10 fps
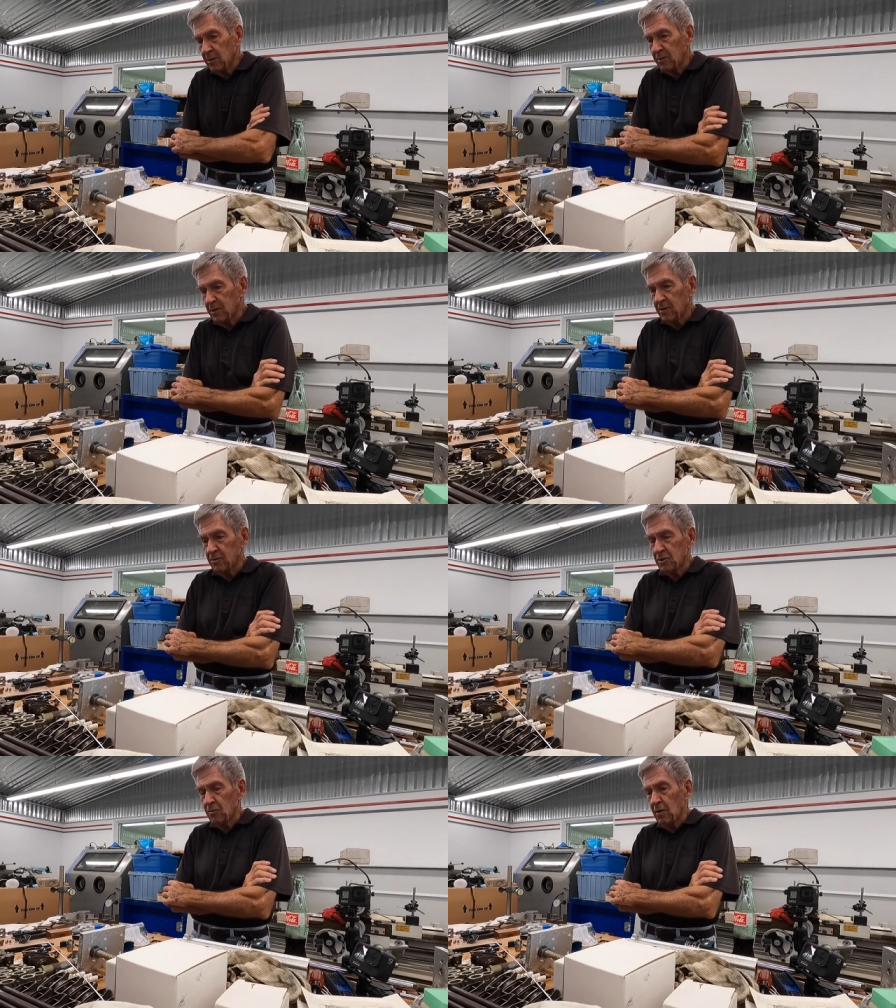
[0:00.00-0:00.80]

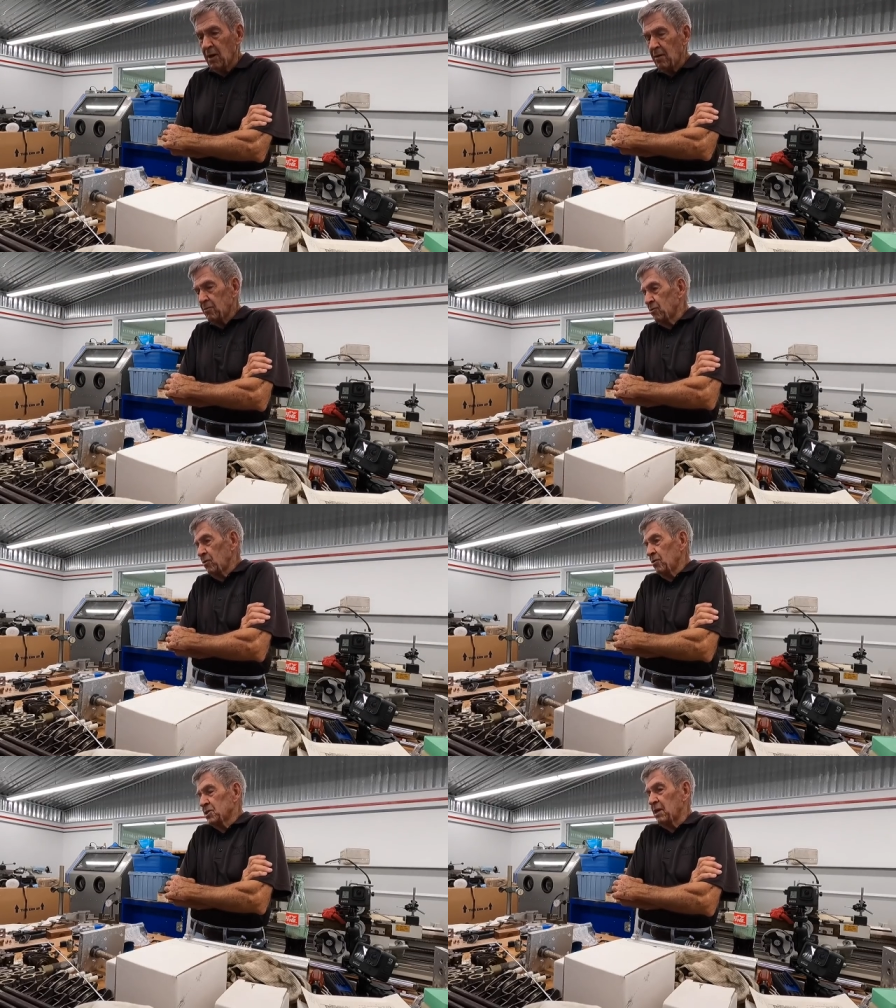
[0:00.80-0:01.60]
Because you when you're
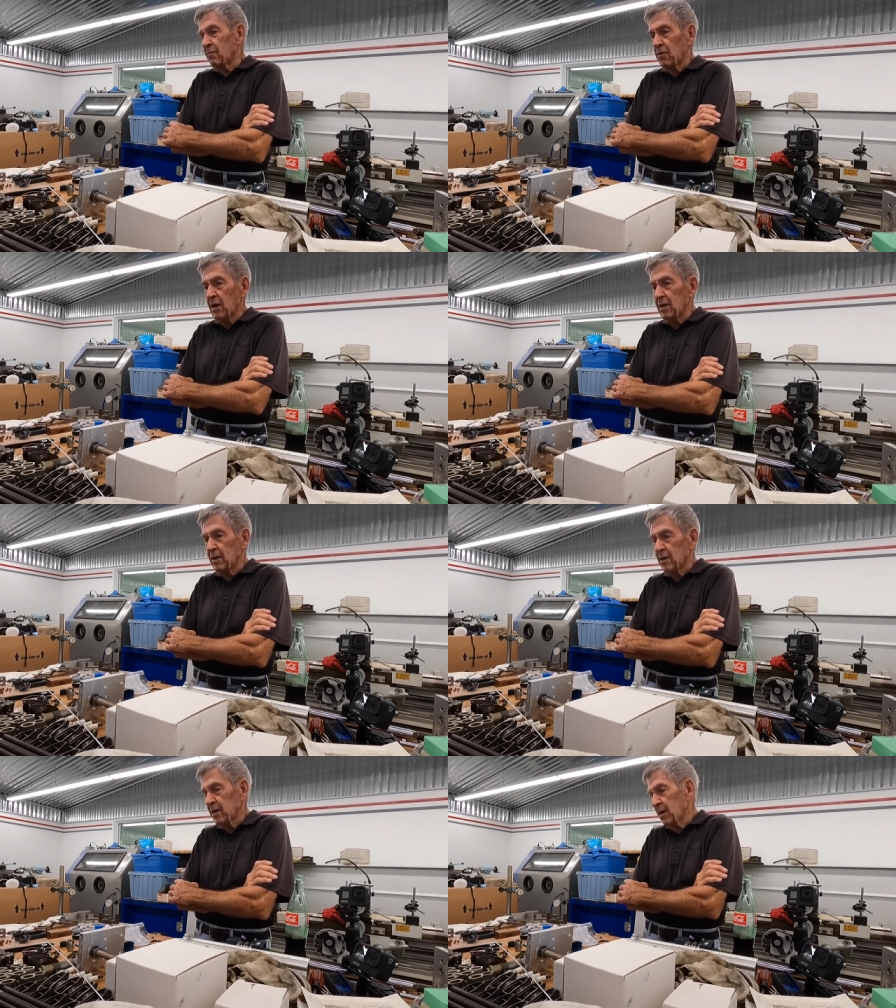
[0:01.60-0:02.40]
doing seventy or eighty,
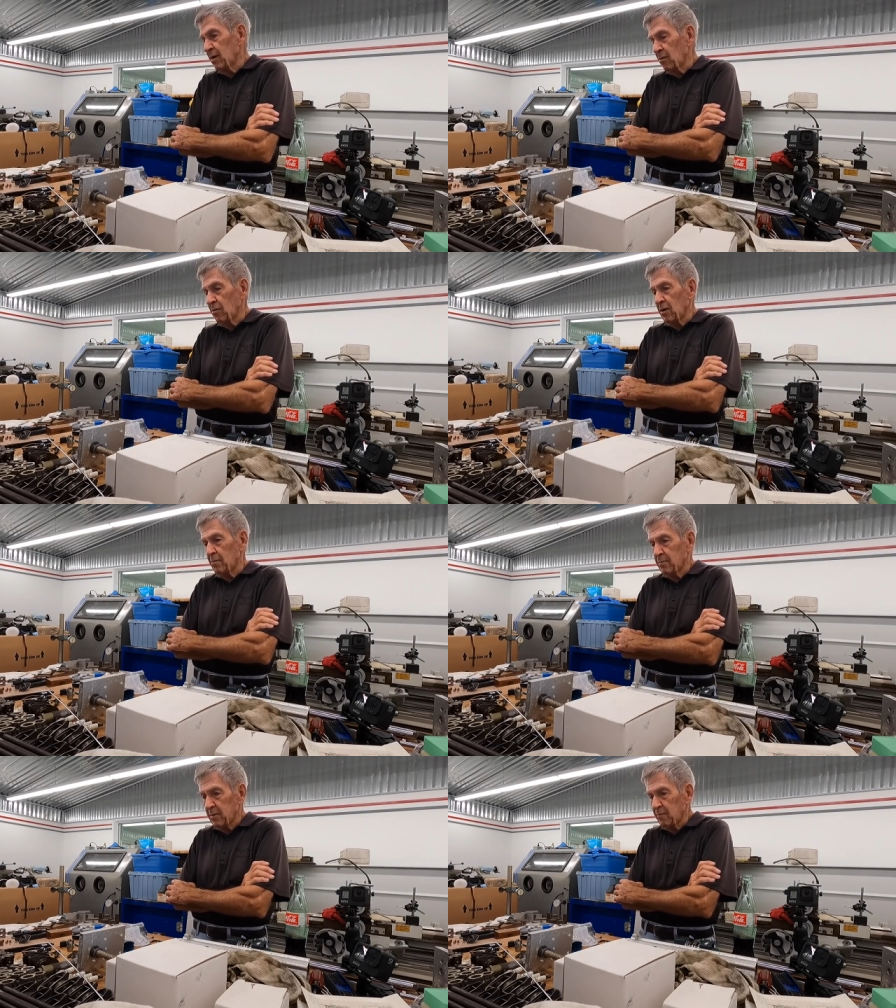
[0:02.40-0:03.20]
you think, yeah, ho
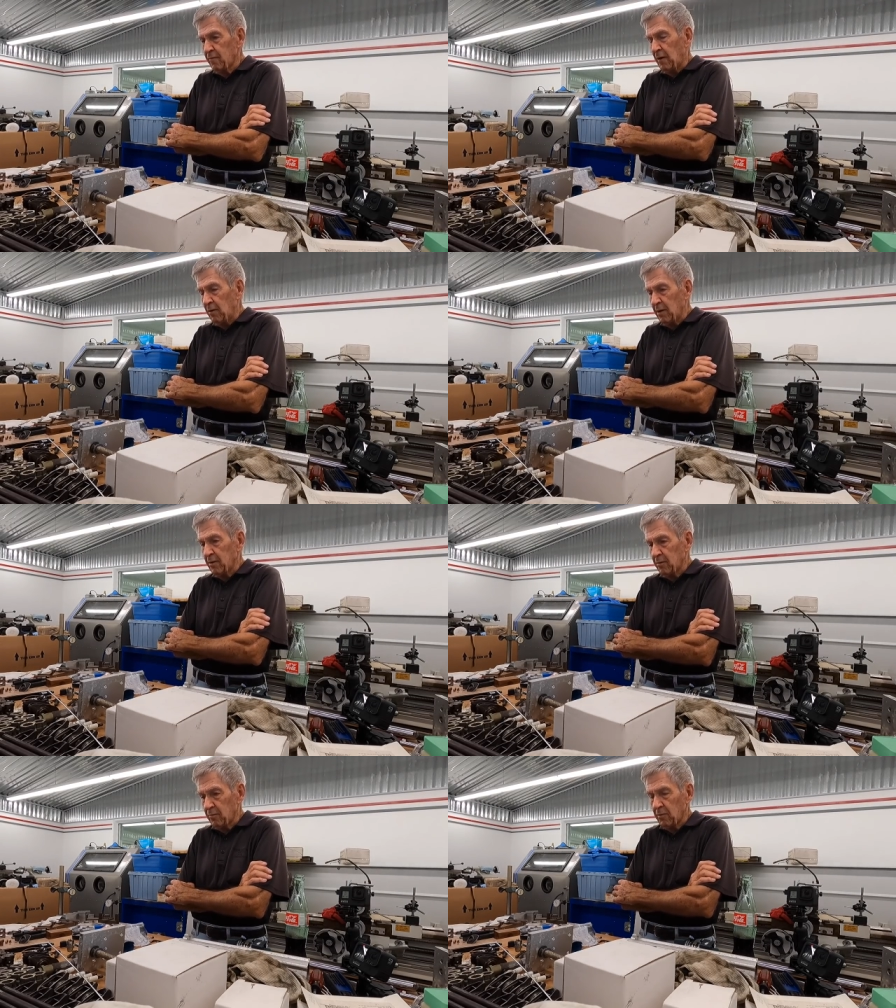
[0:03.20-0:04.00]
hum, you fall
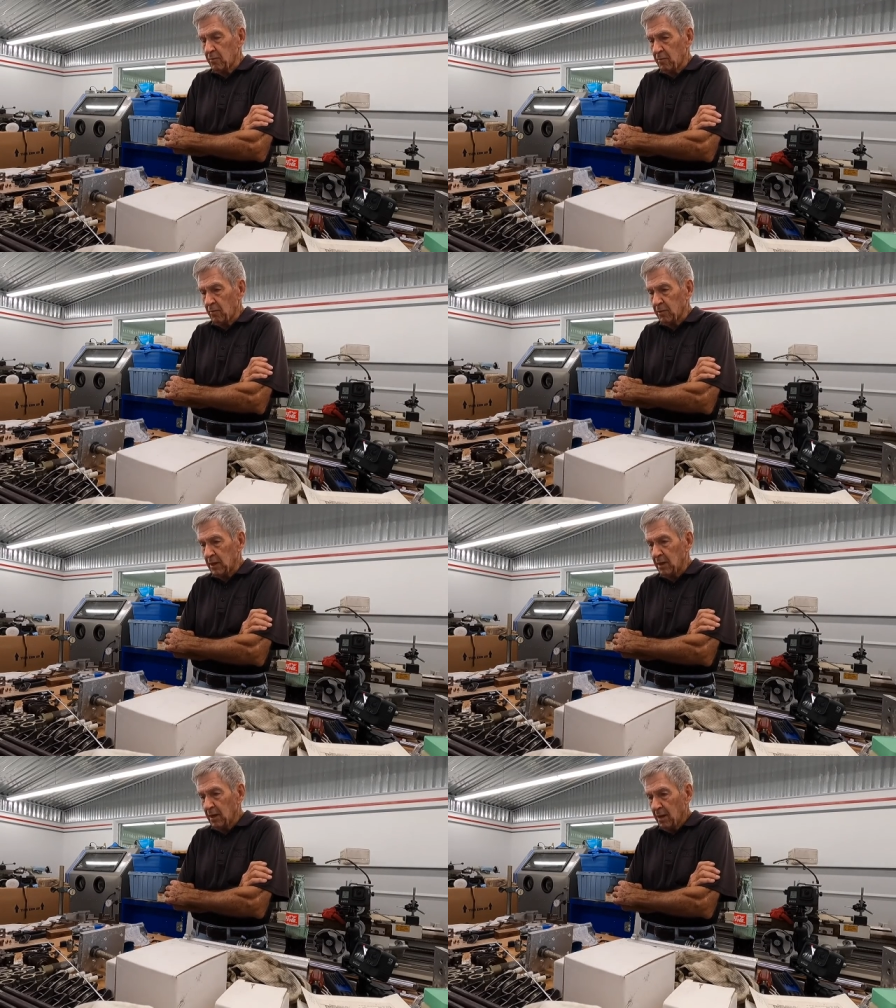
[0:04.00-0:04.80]
out here, we're, we're
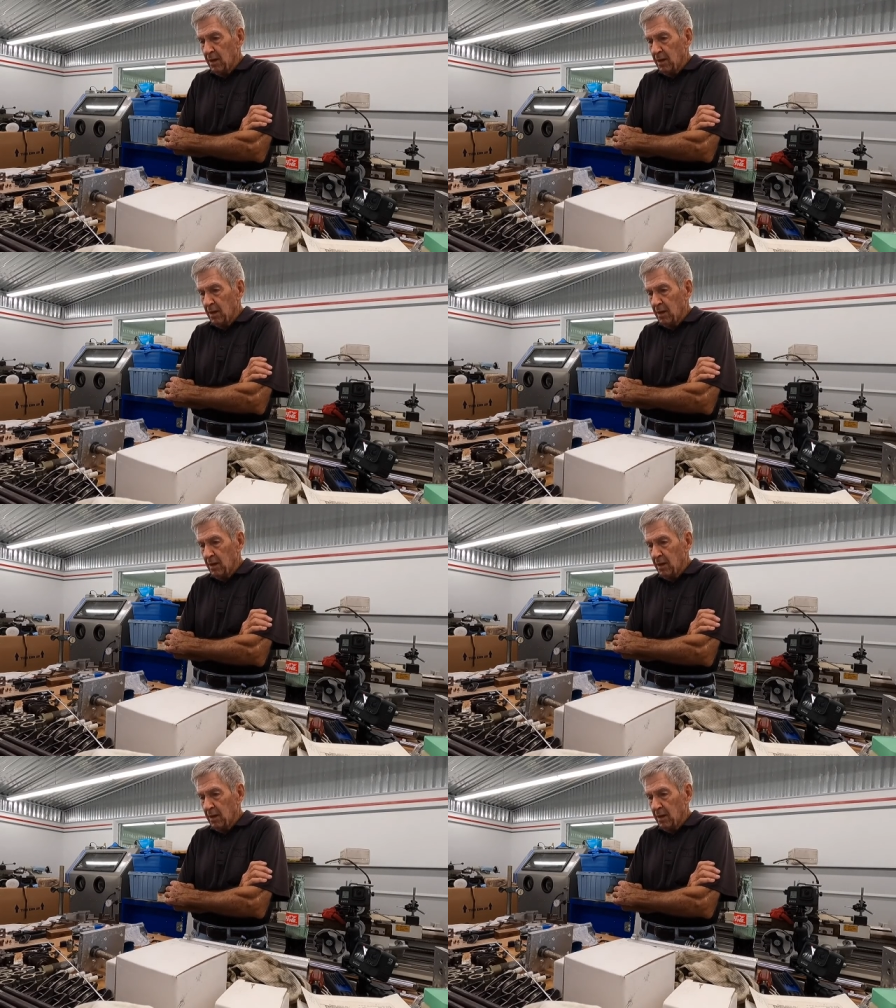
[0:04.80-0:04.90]
okay.